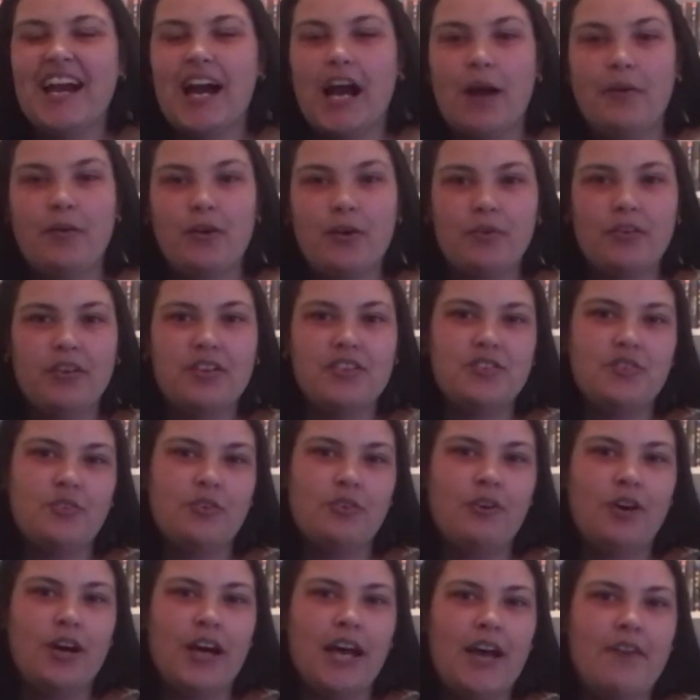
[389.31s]
I'm not really
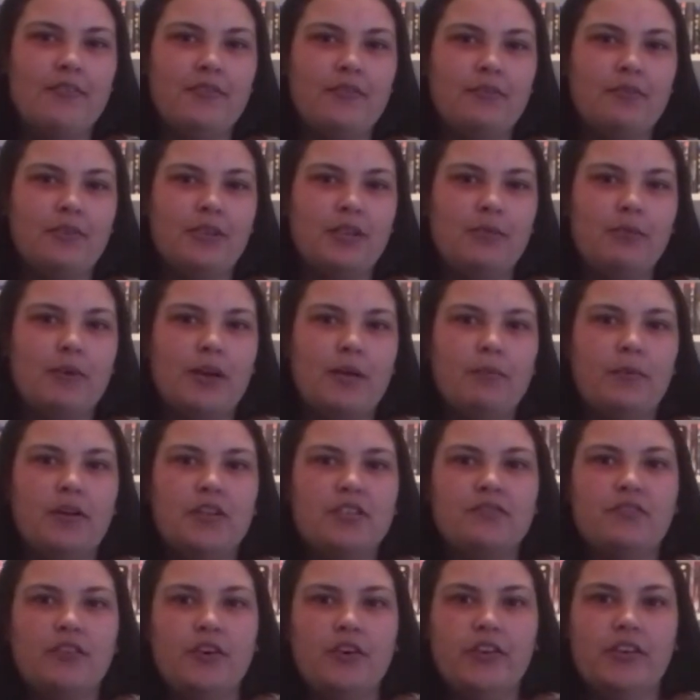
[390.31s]
sure. I haven't really read
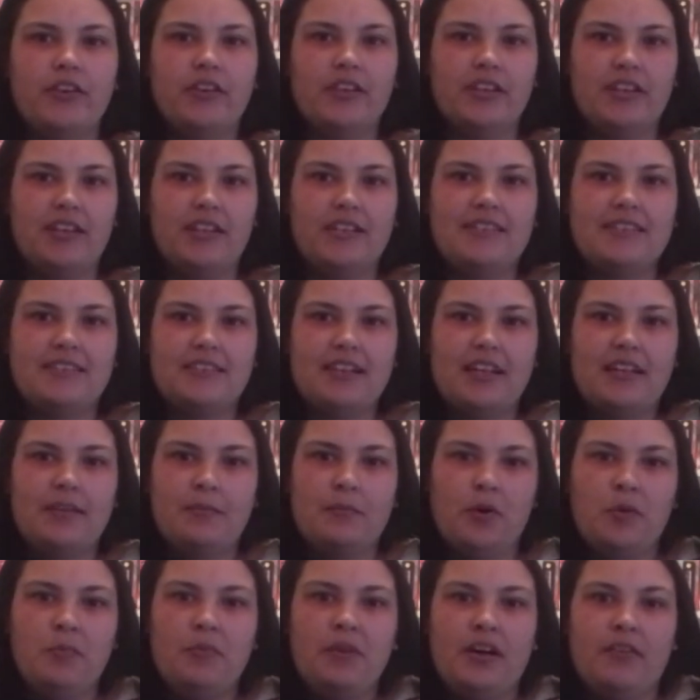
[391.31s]
much further than this at
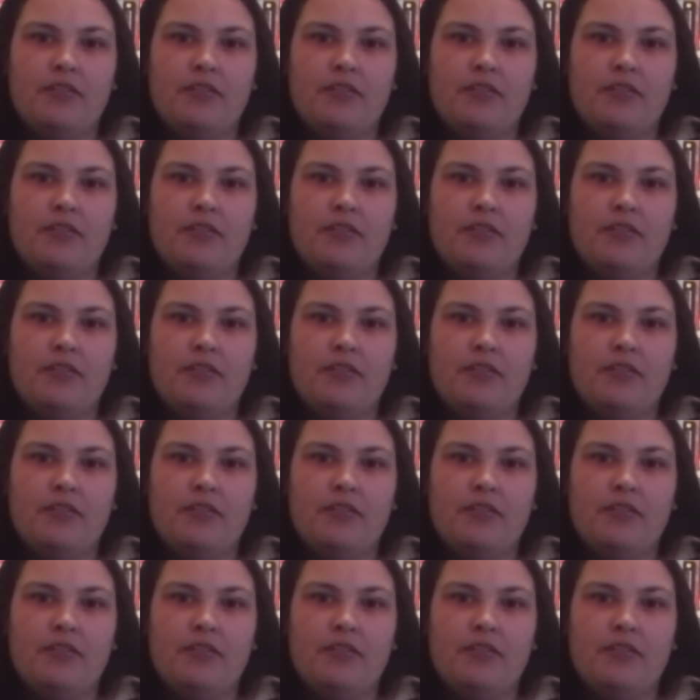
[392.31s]
the moment.